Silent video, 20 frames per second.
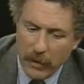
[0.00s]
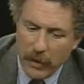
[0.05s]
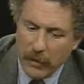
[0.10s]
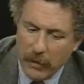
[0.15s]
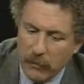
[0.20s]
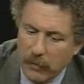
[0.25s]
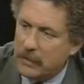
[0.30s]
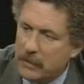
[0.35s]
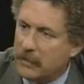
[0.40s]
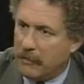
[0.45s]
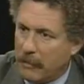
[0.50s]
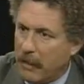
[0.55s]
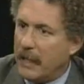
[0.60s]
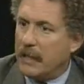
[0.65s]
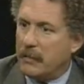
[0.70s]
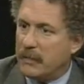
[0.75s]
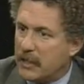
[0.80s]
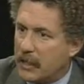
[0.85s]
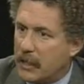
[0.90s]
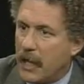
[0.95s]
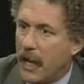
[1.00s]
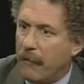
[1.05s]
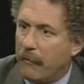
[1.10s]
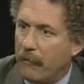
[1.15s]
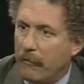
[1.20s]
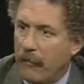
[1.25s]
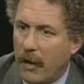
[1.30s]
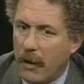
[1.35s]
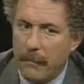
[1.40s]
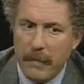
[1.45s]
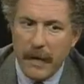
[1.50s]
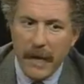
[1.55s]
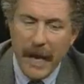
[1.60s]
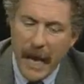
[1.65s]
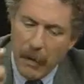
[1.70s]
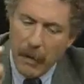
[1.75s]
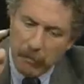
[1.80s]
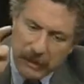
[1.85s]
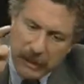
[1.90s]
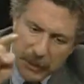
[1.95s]
It was the cover-up.
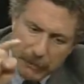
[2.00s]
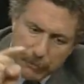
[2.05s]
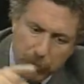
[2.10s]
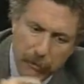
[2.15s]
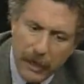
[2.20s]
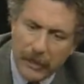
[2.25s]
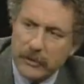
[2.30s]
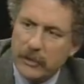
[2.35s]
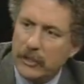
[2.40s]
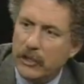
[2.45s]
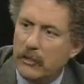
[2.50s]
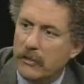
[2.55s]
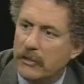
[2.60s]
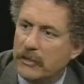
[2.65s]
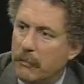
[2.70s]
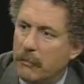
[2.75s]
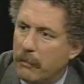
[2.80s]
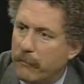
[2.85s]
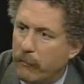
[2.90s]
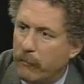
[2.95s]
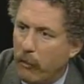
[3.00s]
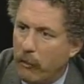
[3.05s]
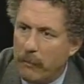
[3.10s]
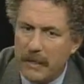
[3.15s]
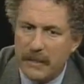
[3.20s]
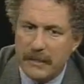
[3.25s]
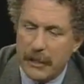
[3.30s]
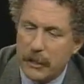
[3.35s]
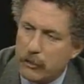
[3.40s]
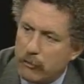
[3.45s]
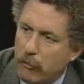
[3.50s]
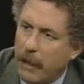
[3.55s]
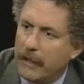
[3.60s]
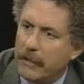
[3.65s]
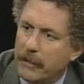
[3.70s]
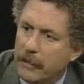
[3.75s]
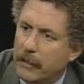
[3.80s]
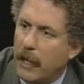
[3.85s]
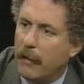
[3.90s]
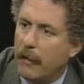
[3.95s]
And what these prosecutors did with Furman is they
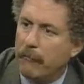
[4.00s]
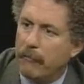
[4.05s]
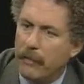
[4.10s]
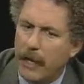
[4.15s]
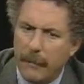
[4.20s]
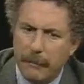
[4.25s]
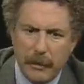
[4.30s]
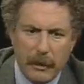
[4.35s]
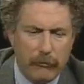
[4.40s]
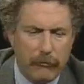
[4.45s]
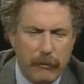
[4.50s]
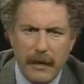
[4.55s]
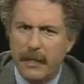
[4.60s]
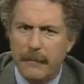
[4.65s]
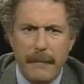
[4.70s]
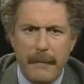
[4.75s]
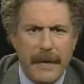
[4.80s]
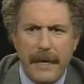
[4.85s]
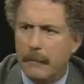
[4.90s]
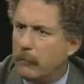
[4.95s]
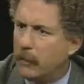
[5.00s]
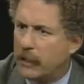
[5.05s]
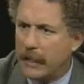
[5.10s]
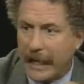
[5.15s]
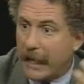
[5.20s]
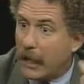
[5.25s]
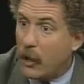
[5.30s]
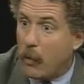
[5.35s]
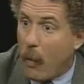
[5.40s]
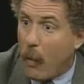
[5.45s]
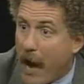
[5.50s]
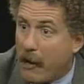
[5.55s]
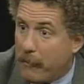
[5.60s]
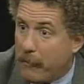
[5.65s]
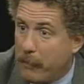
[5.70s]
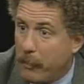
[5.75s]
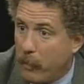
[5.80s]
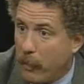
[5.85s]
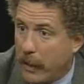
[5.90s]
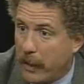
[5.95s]
tried to cover it up. They tried to make him look like a
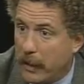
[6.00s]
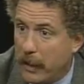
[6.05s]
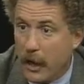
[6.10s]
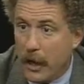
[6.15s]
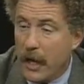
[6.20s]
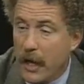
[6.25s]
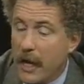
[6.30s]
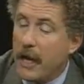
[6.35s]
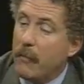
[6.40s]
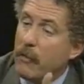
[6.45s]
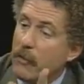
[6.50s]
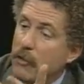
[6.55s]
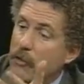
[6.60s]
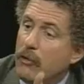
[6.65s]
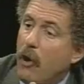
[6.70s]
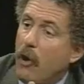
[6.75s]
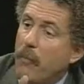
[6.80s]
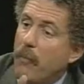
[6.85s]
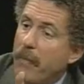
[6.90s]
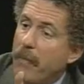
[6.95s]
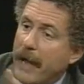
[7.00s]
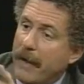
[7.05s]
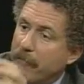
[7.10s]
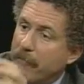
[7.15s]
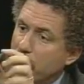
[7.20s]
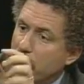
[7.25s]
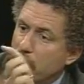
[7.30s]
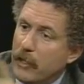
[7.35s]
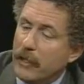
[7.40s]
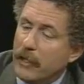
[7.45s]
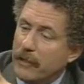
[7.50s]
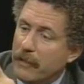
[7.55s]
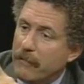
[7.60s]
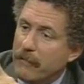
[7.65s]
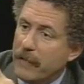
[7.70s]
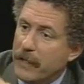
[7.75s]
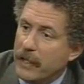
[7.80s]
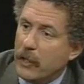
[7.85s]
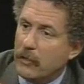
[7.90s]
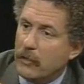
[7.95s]
choir boy. When you go back, if you look at
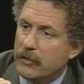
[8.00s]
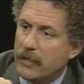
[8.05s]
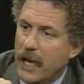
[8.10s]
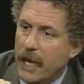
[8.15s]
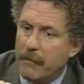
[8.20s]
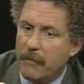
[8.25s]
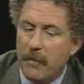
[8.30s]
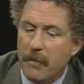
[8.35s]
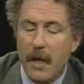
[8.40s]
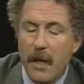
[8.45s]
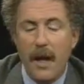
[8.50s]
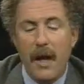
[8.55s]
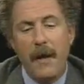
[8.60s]
the videotape